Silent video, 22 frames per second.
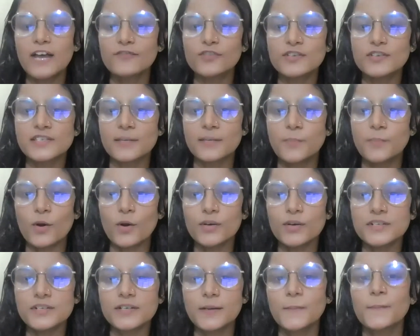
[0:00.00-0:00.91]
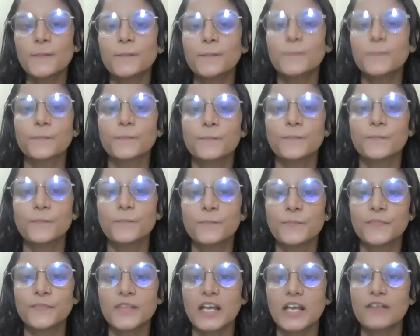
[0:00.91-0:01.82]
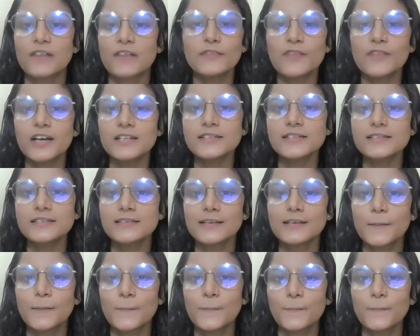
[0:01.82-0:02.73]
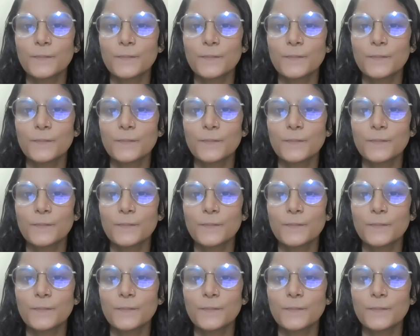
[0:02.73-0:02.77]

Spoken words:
have your support, everyone's?